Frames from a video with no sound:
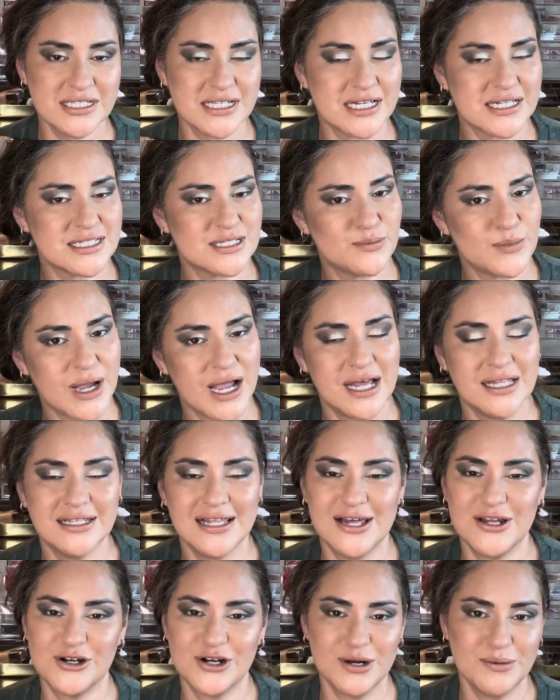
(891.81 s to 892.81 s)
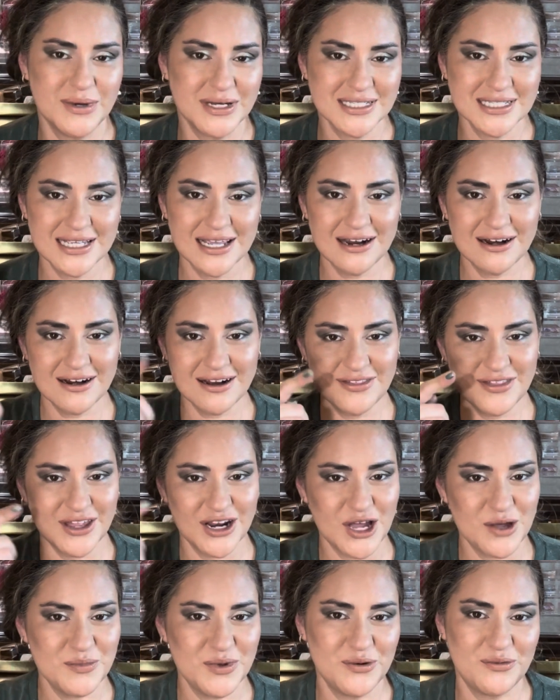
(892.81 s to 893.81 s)
like some eyeliner and mascara, and then
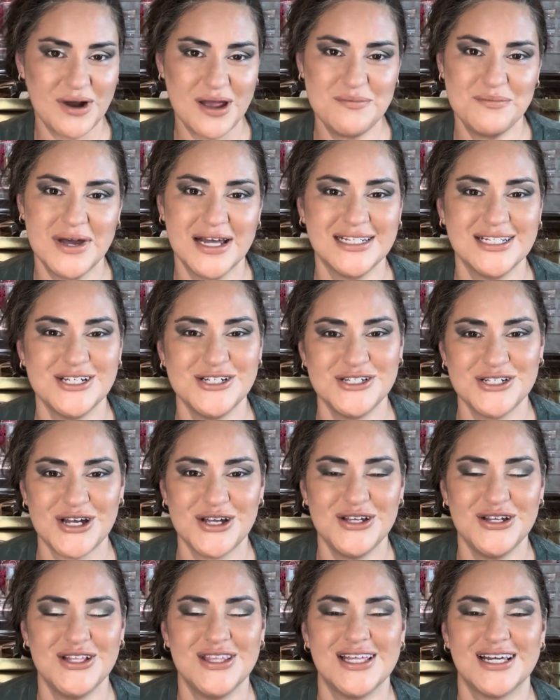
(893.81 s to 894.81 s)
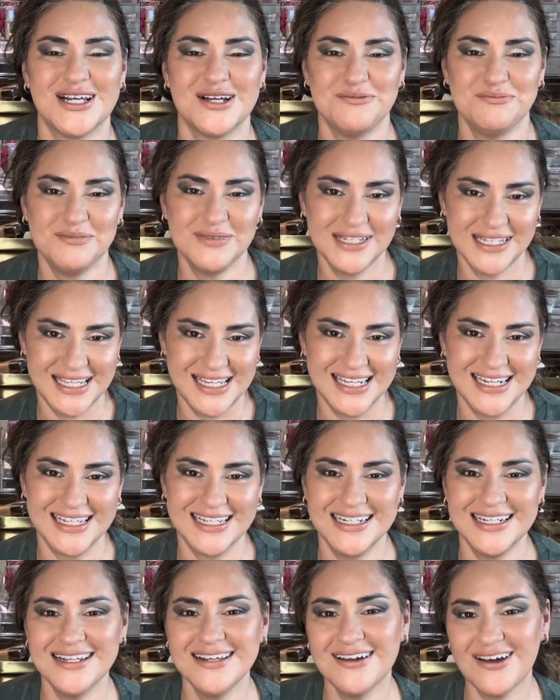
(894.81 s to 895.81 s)
I'll be right back to show you the
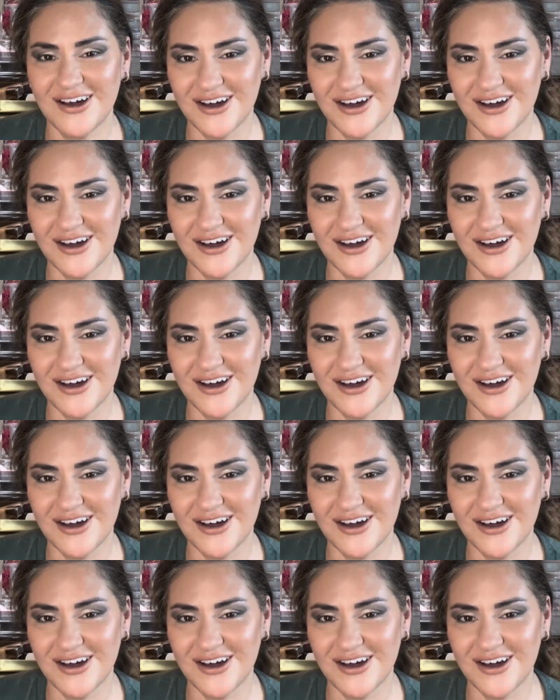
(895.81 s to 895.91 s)
completed